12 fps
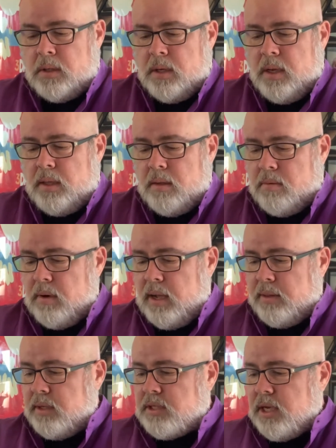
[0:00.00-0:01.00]
and that we're
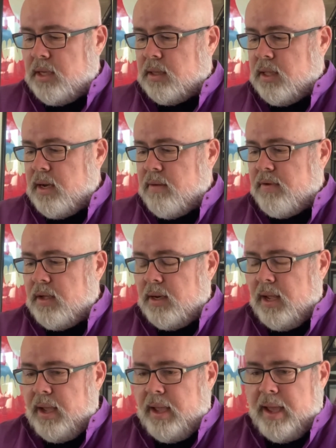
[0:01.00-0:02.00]
on the tail end of it.
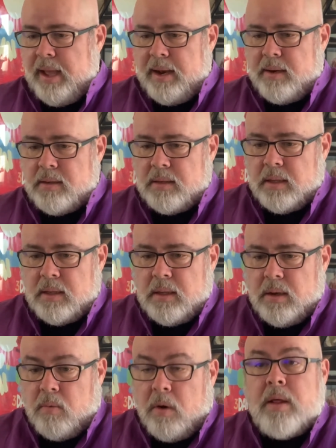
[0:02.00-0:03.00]
And
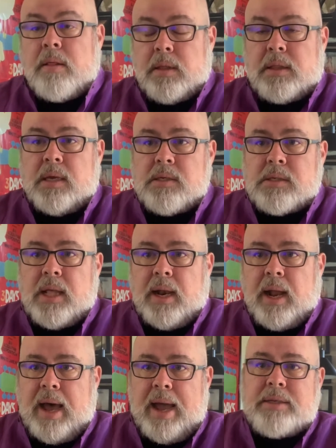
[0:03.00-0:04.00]
one of the things
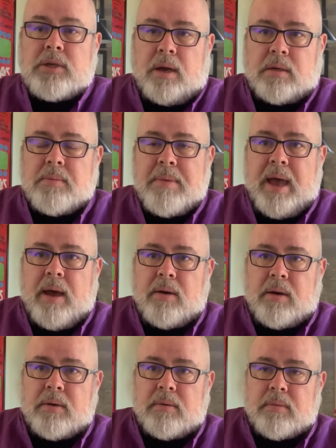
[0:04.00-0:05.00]
that I talked about
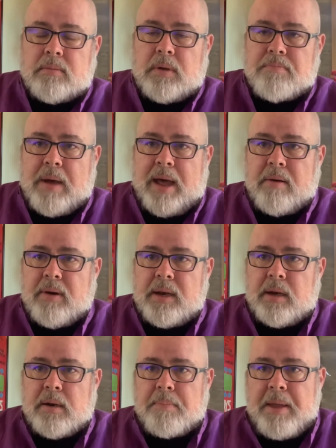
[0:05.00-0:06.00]
or
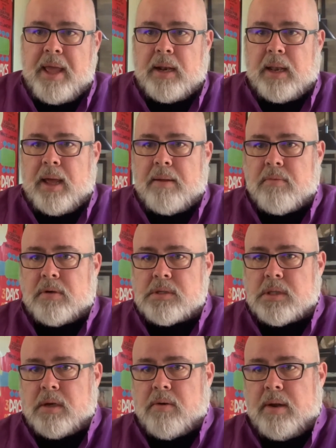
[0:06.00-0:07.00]
moderated a panel on was
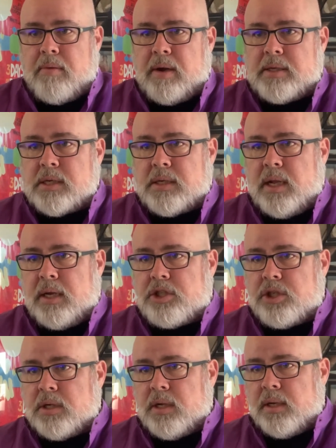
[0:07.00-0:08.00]
the Great
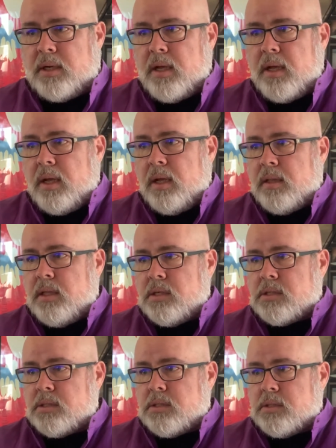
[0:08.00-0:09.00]
Resignation and
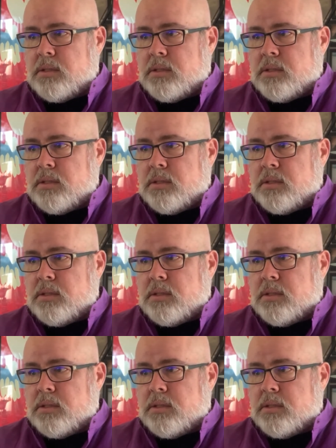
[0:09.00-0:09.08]
this